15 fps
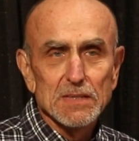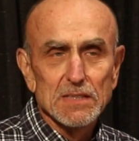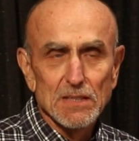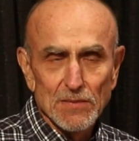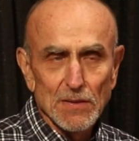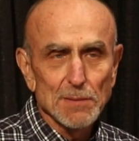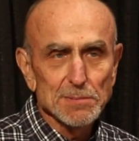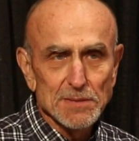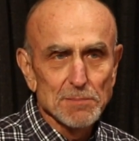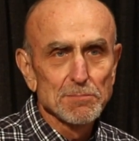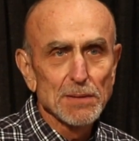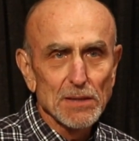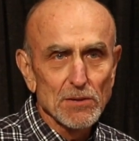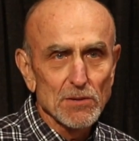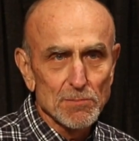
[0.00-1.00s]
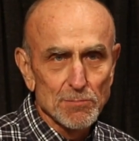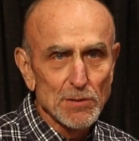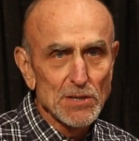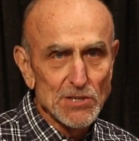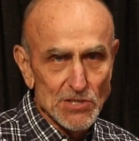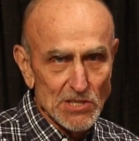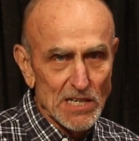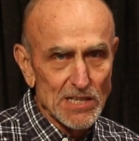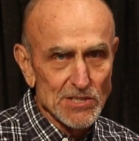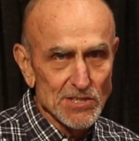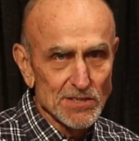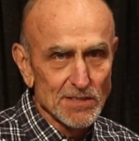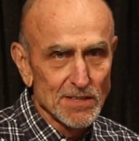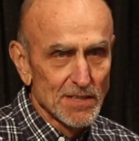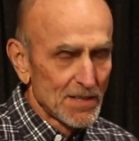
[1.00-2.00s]
develops a bigger
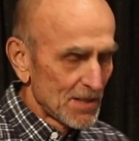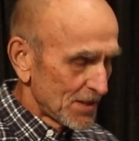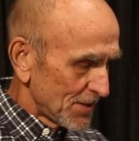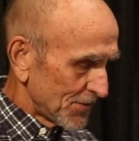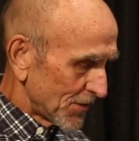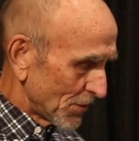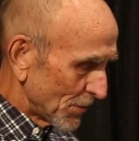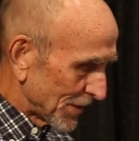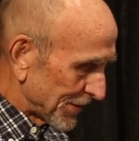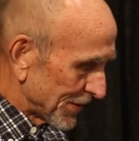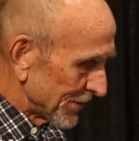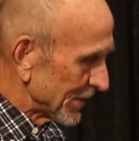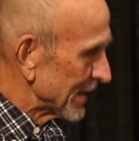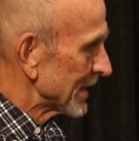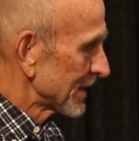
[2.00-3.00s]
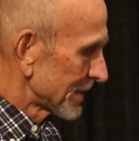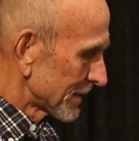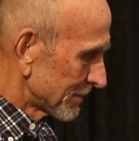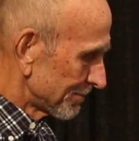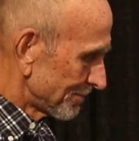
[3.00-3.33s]
appreciation for what there is.